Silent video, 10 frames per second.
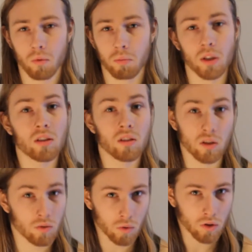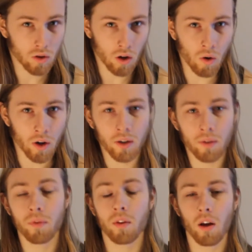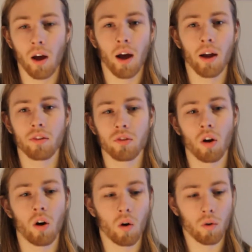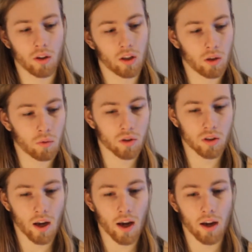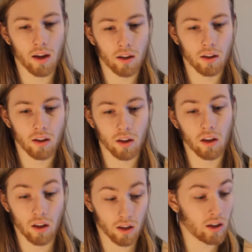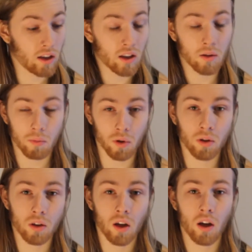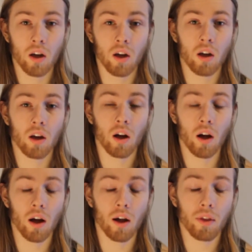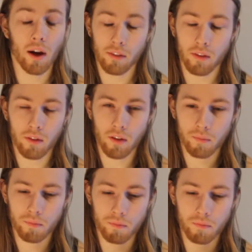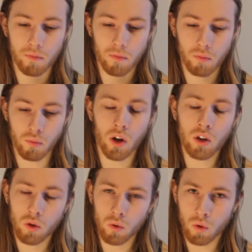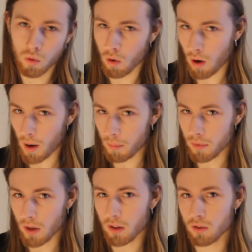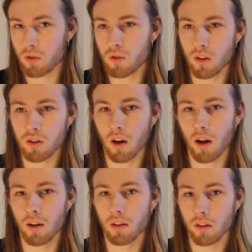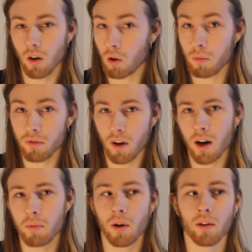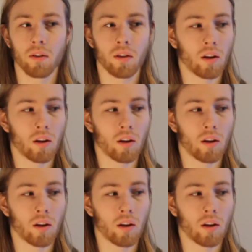business was going. And so he will say in the book that when you grow up next to such a home environment,